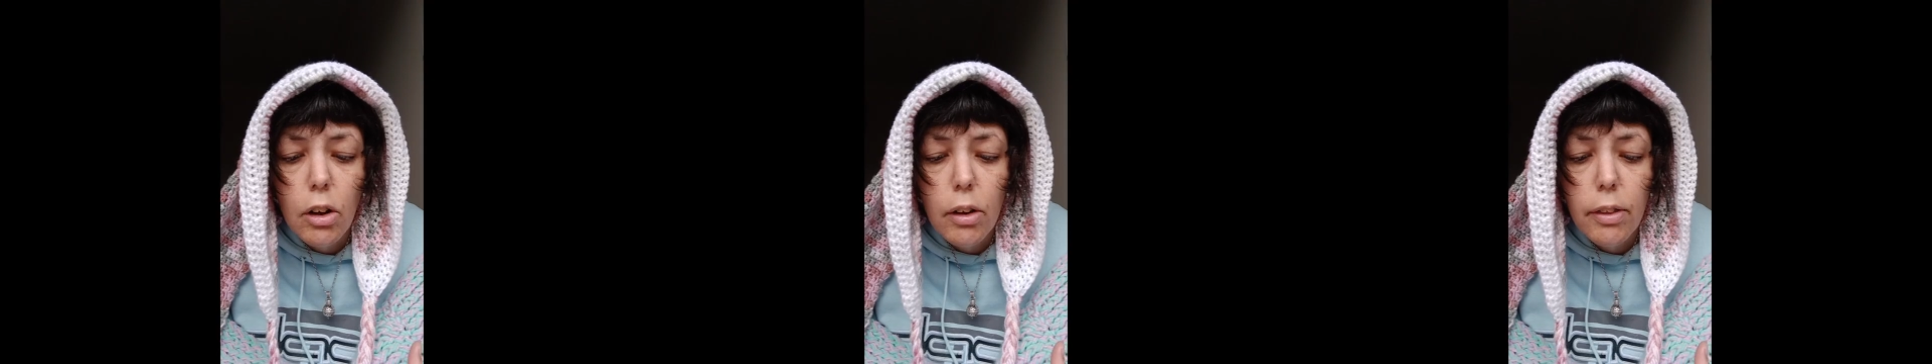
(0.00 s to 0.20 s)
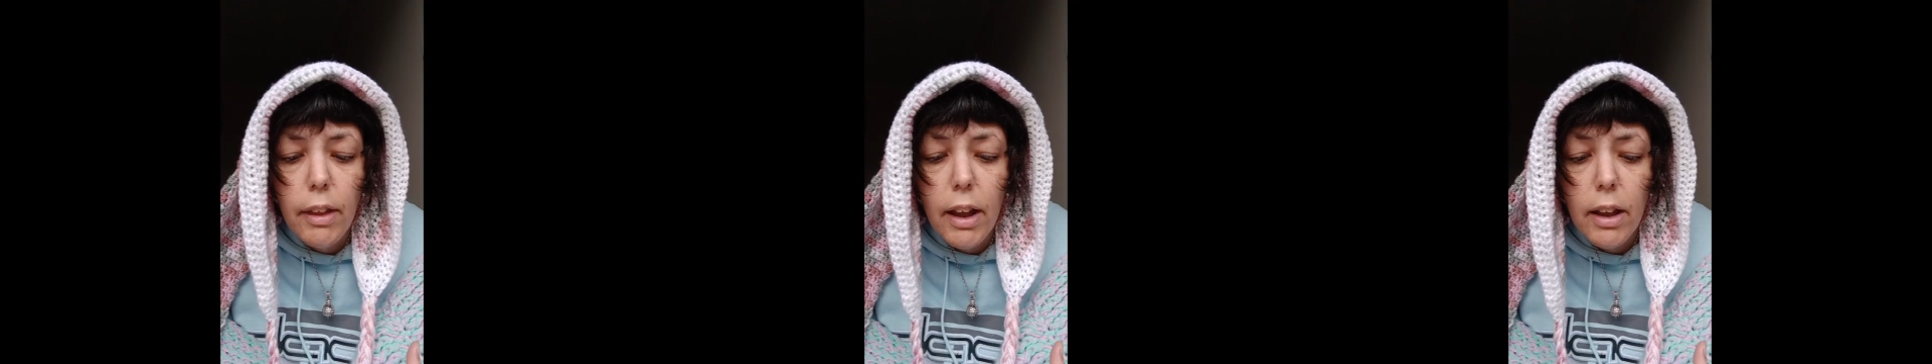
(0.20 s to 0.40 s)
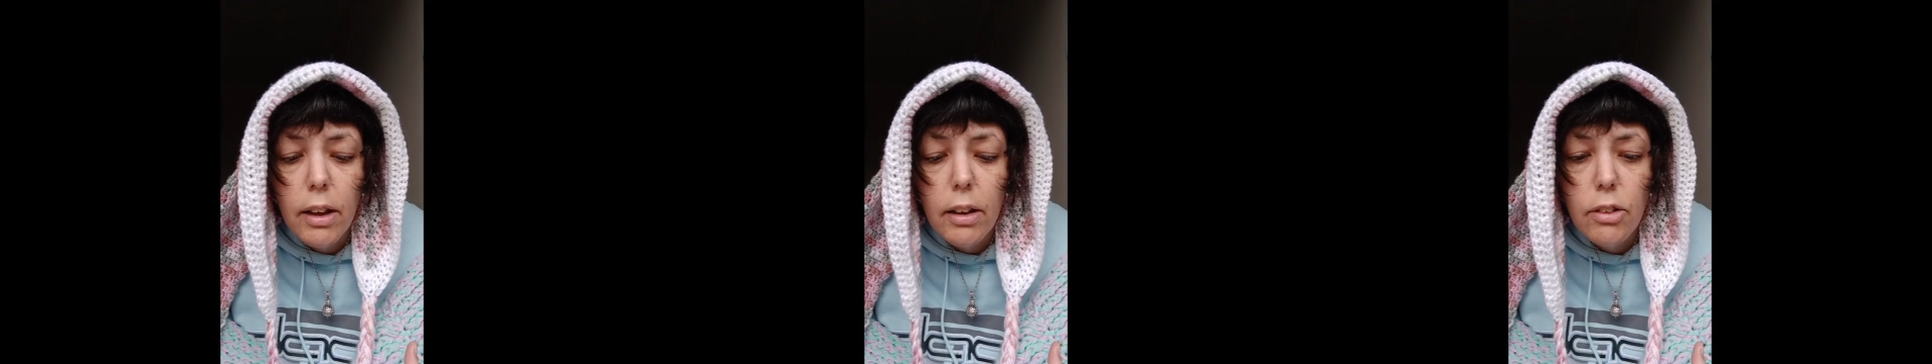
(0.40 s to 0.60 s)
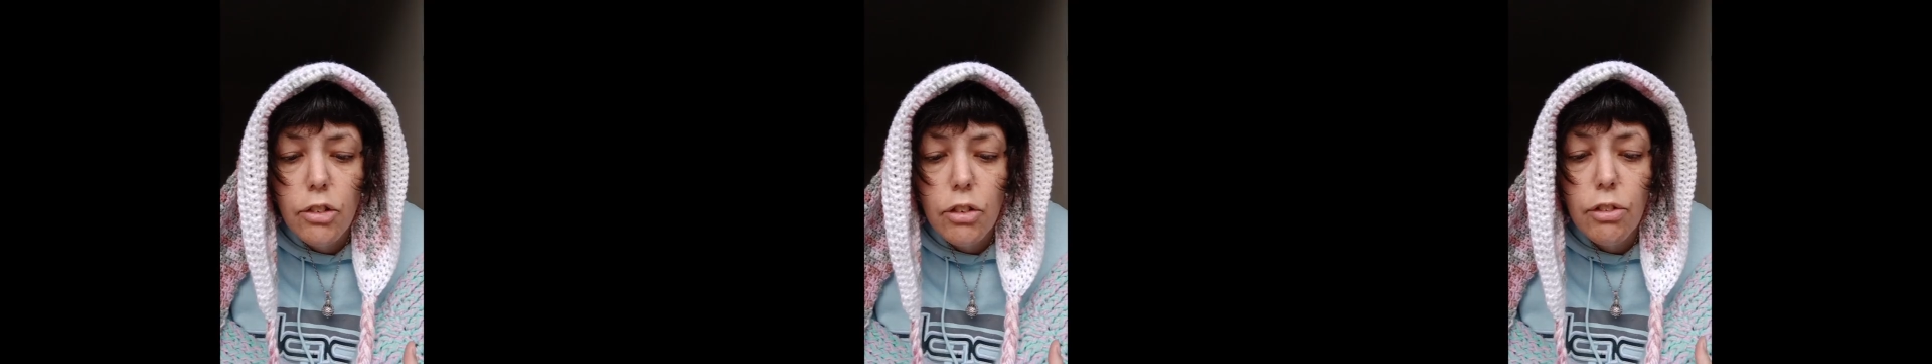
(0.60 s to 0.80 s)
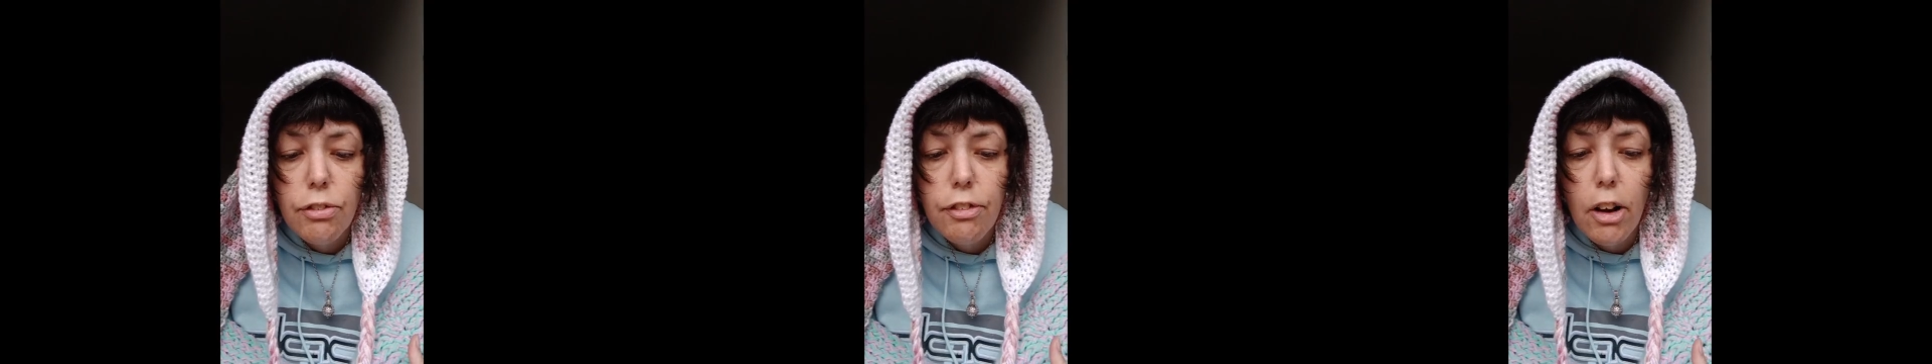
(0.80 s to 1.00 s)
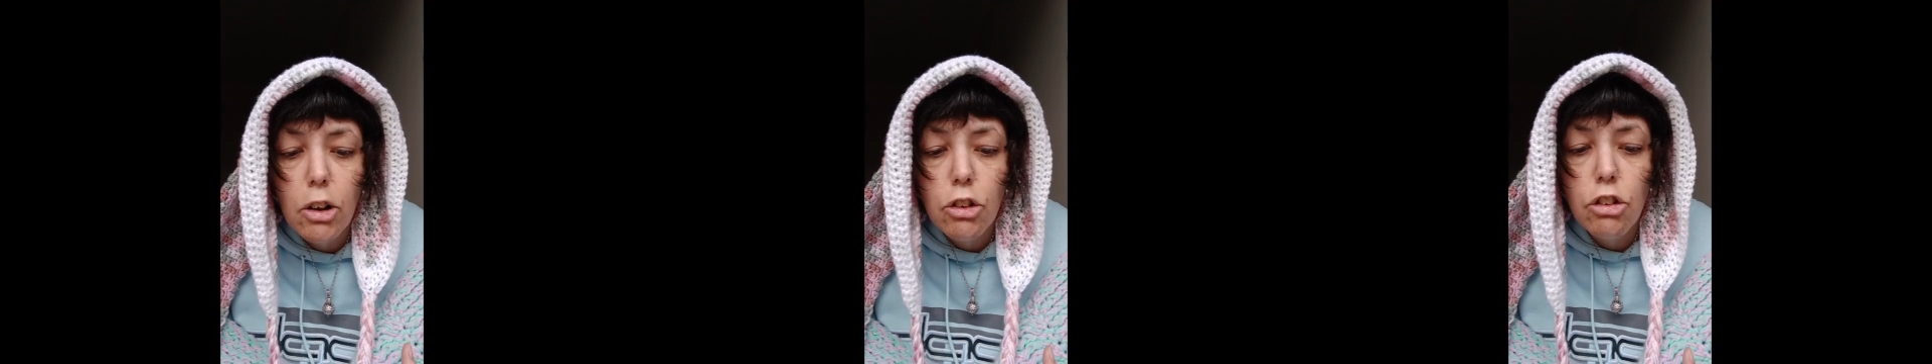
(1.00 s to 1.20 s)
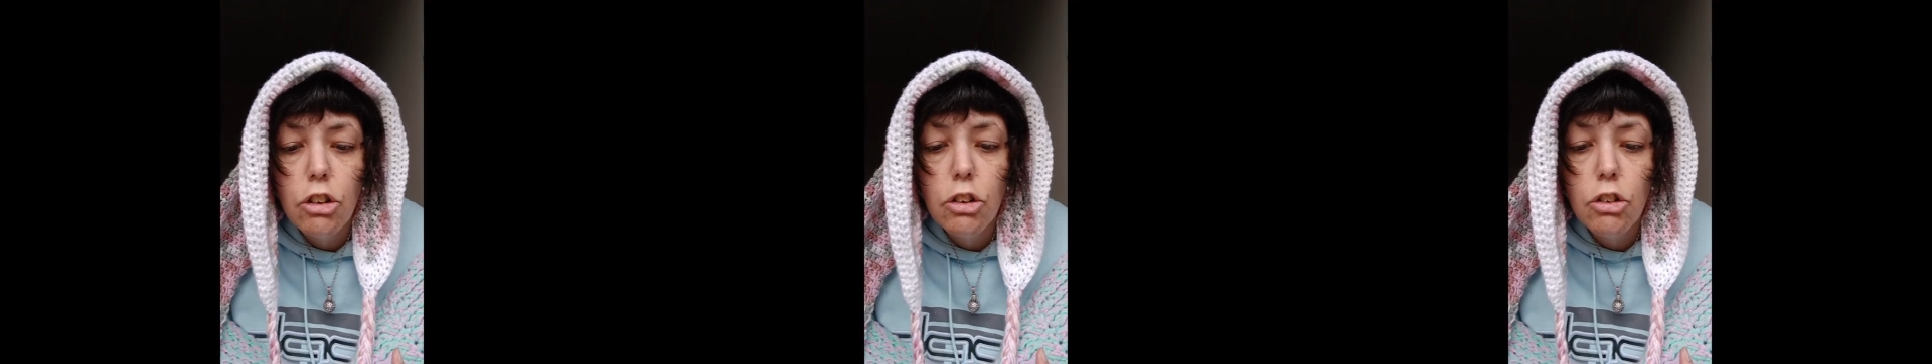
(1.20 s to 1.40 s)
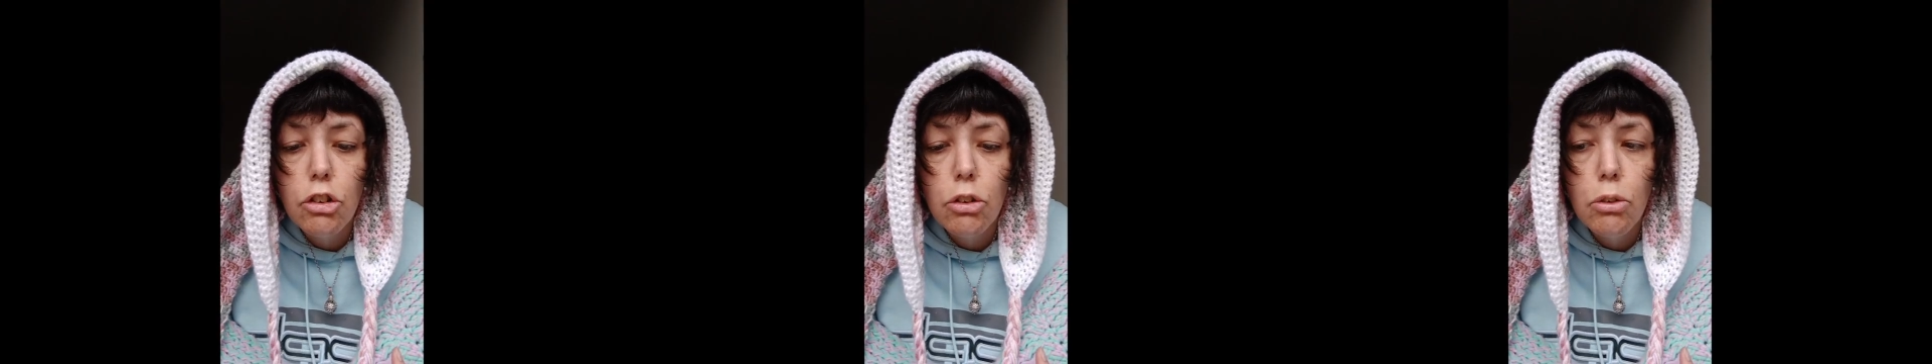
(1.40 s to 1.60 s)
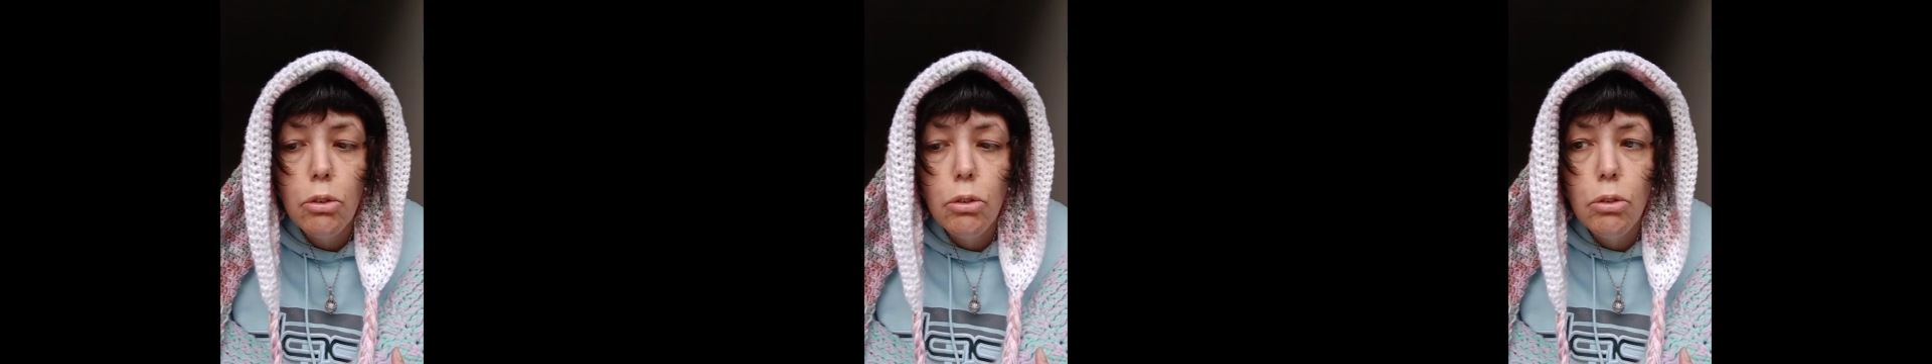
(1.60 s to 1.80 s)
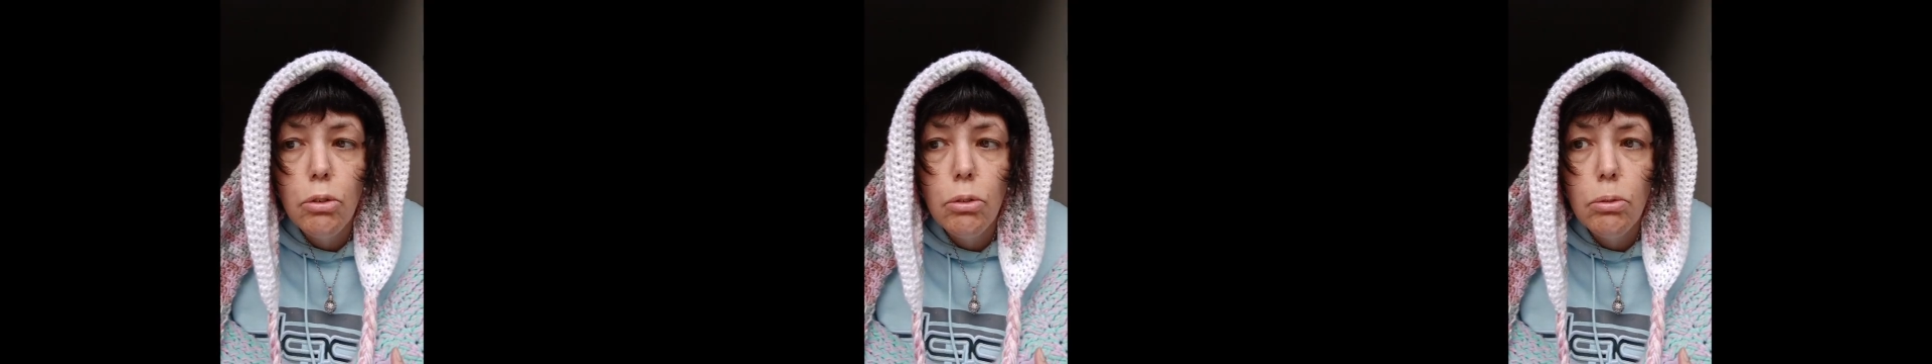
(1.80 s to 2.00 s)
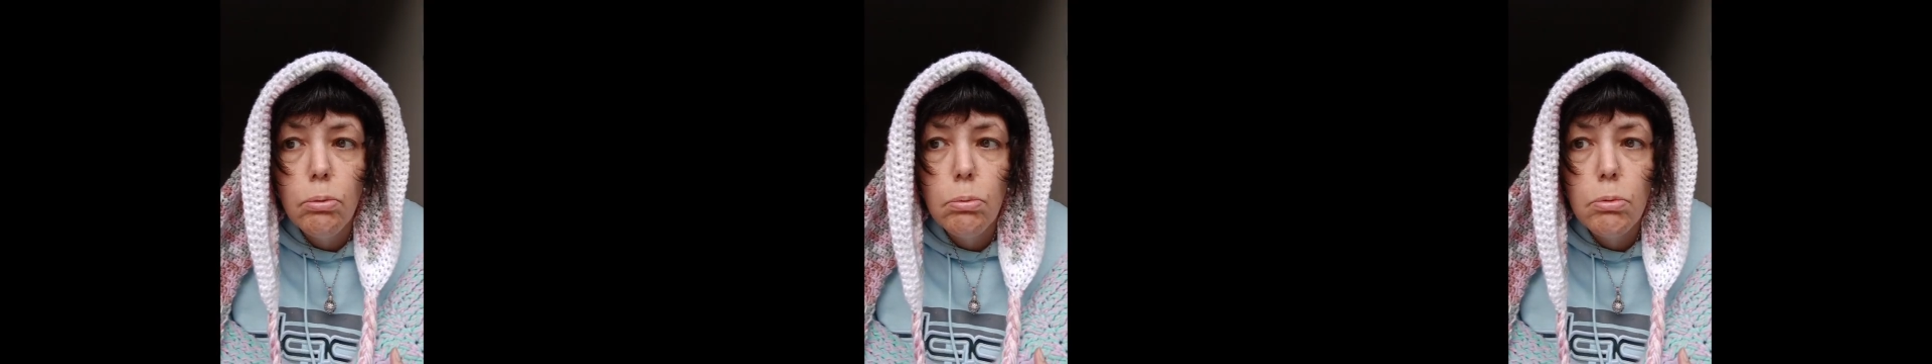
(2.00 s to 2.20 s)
They just function to